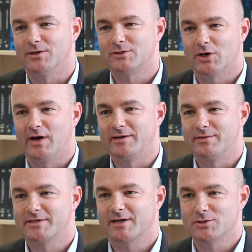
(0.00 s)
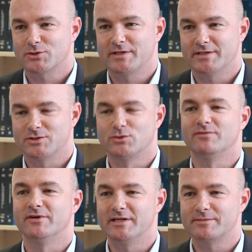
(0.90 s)
China is a country that's
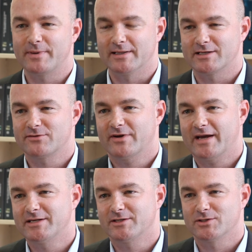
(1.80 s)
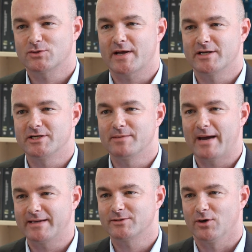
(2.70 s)
driven its electrification strategy
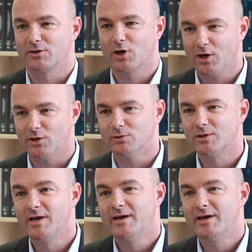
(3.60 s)
based on coal,